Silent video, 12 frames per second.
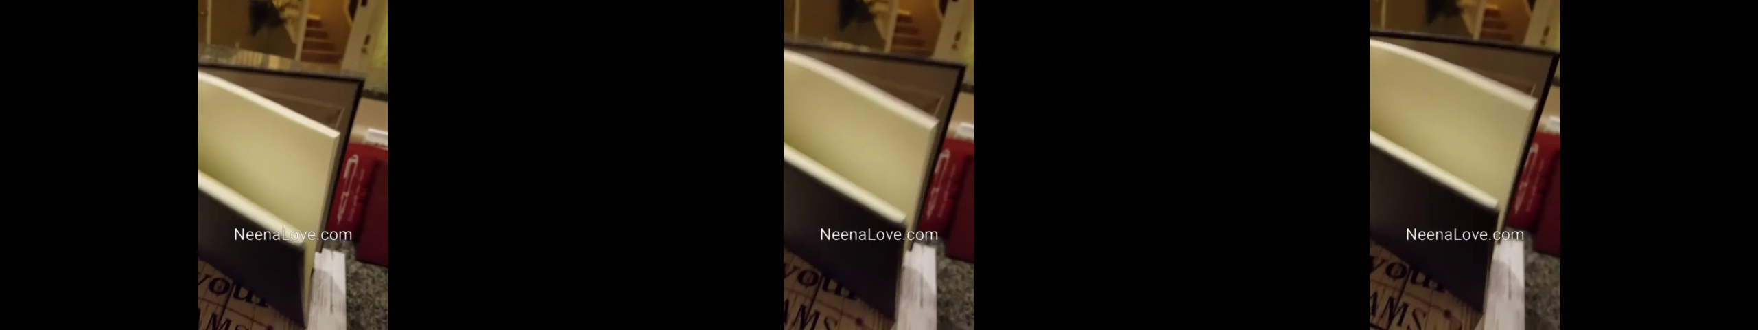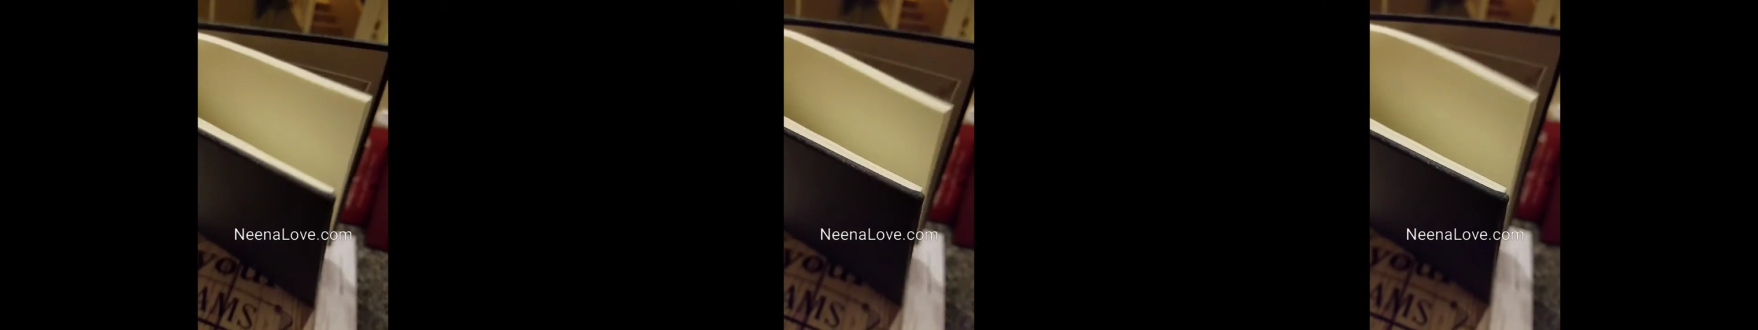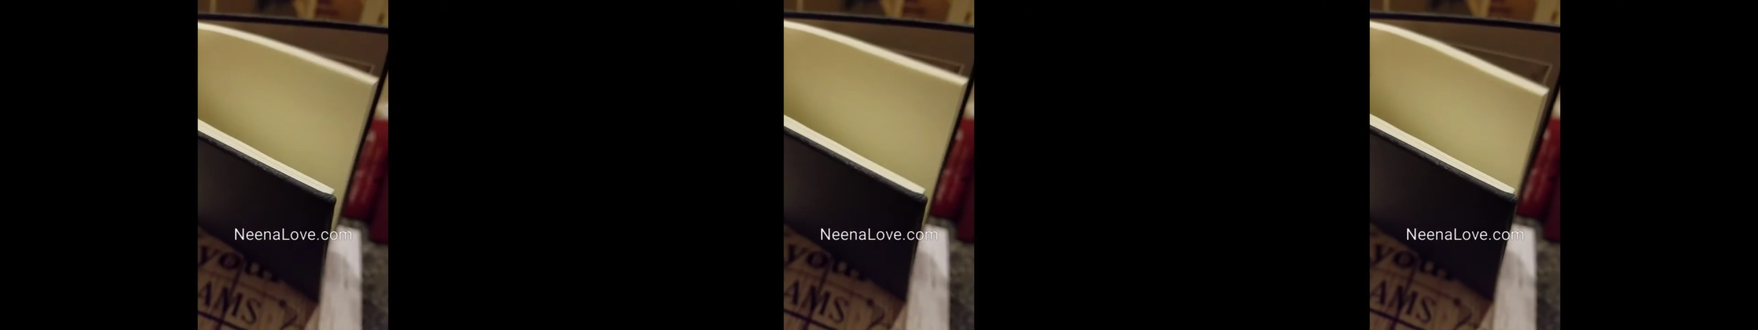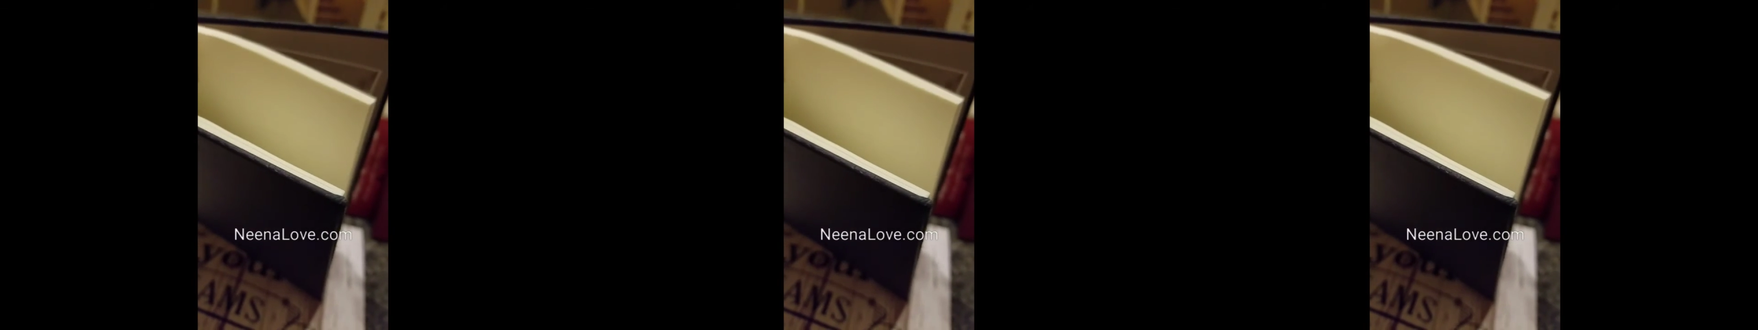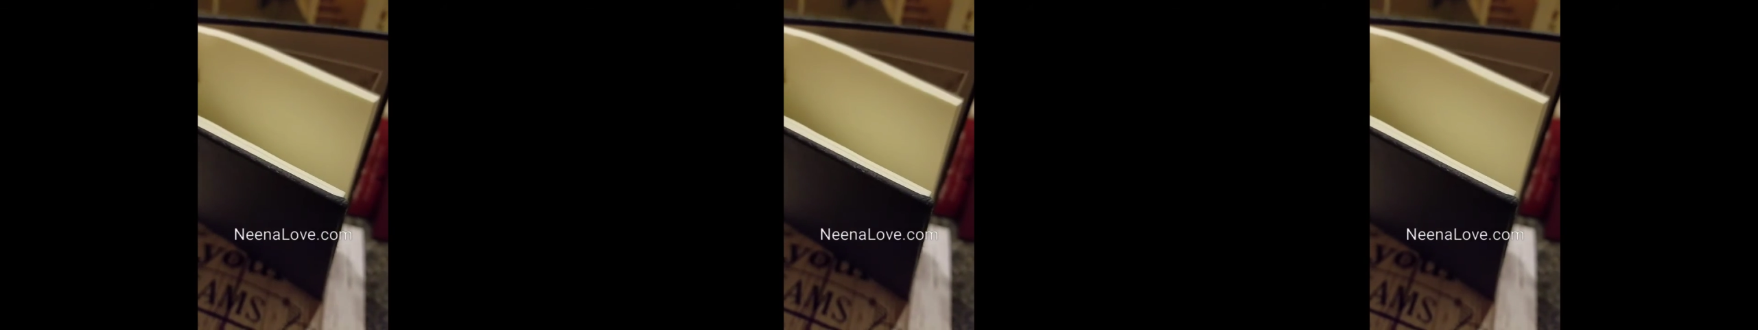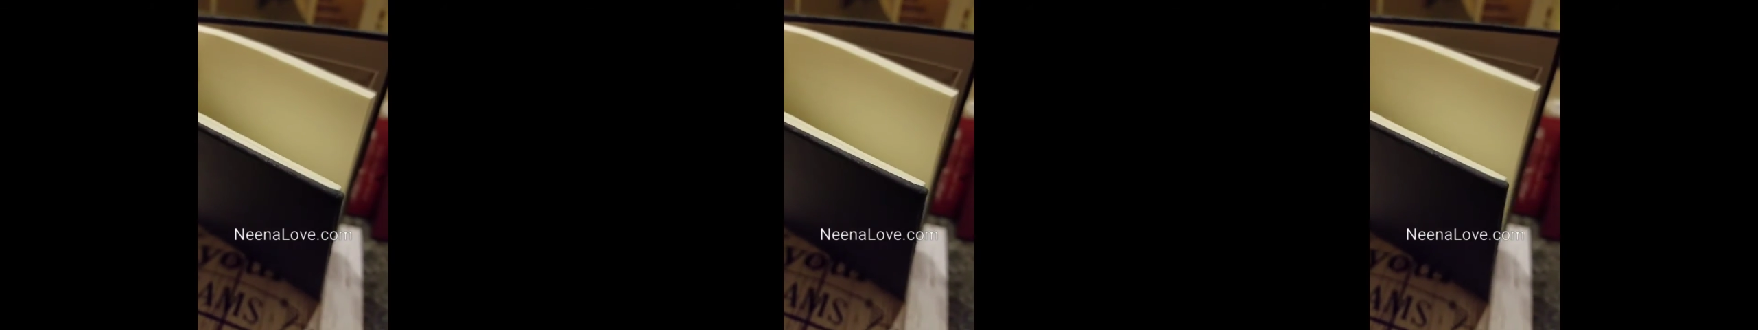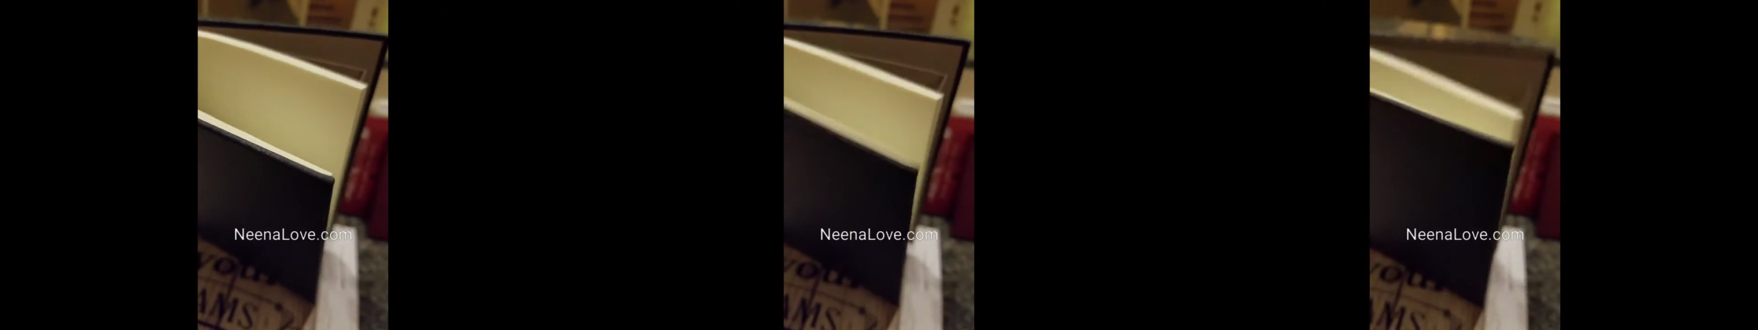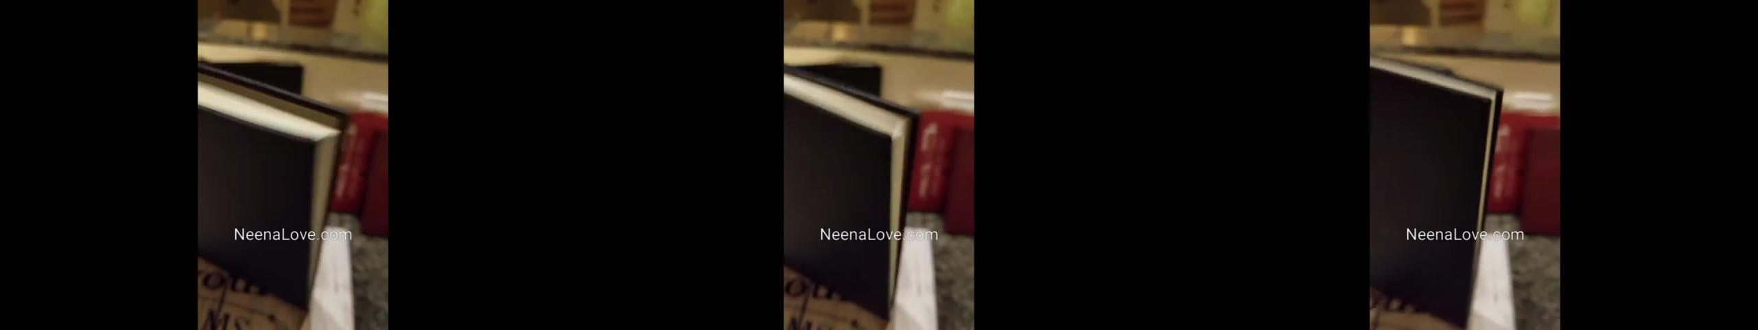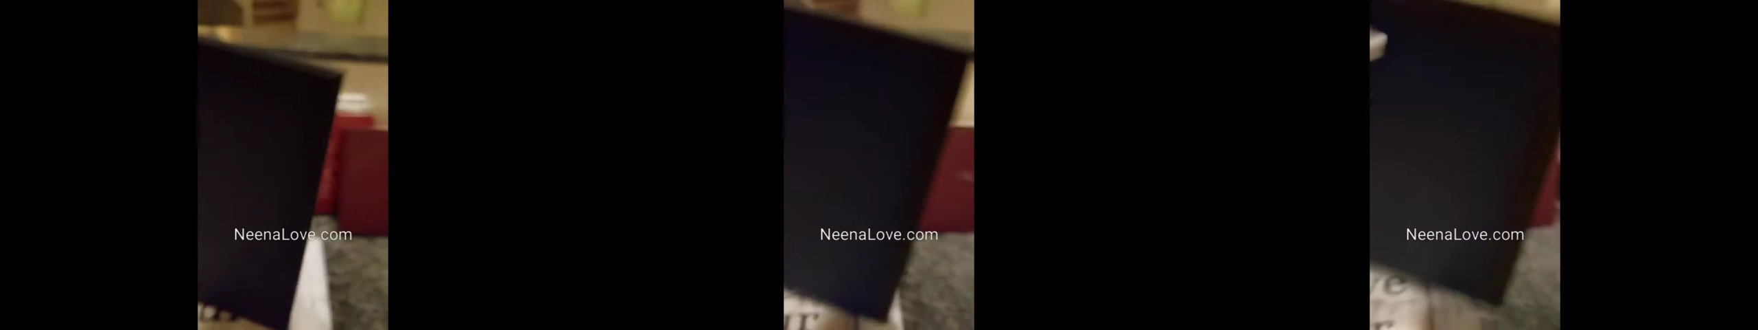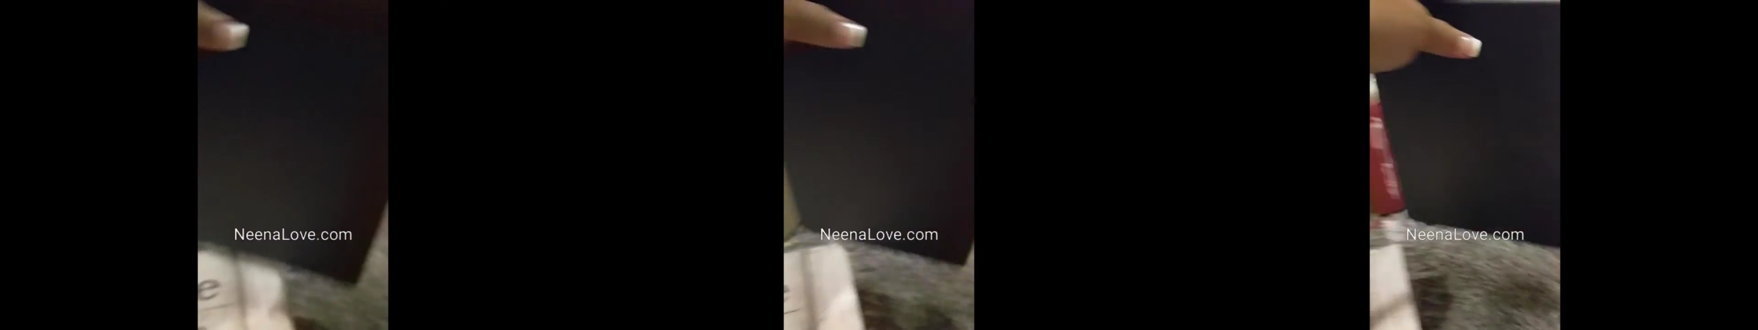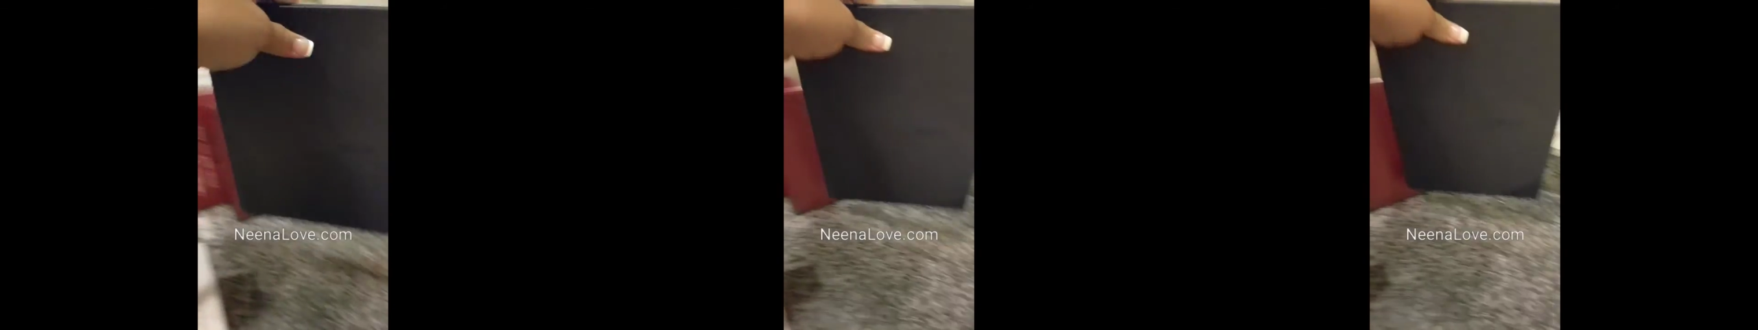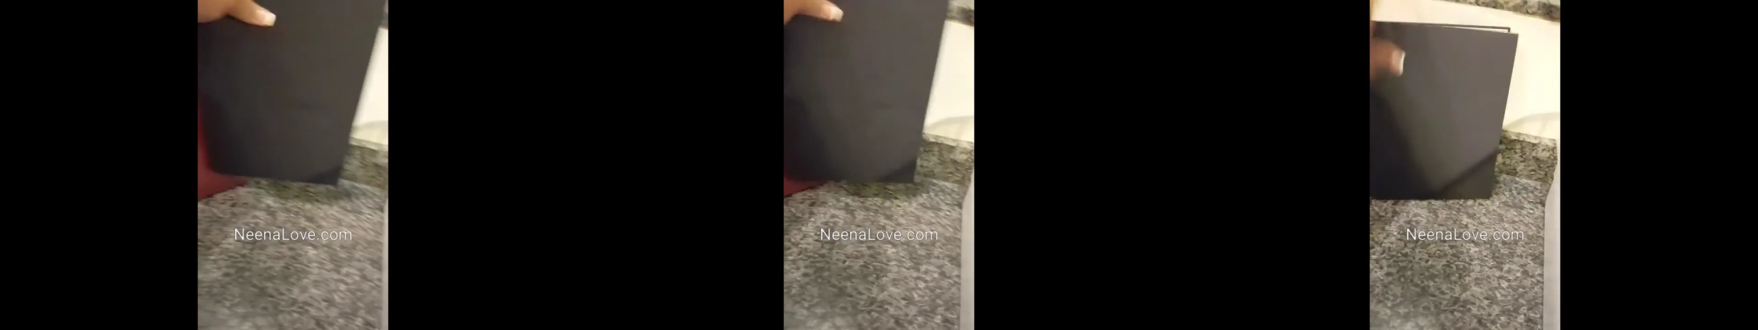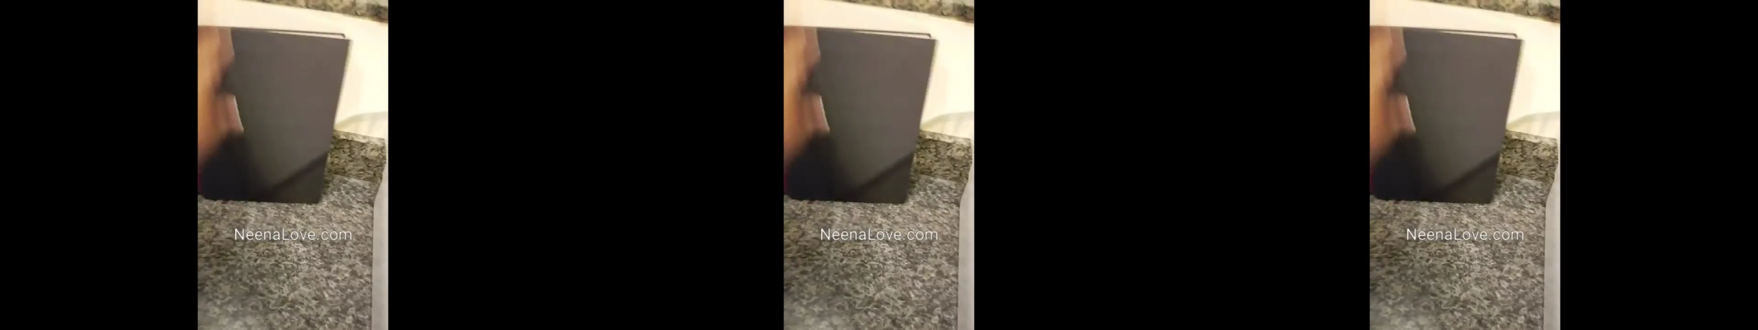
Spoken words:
(no speaker visible)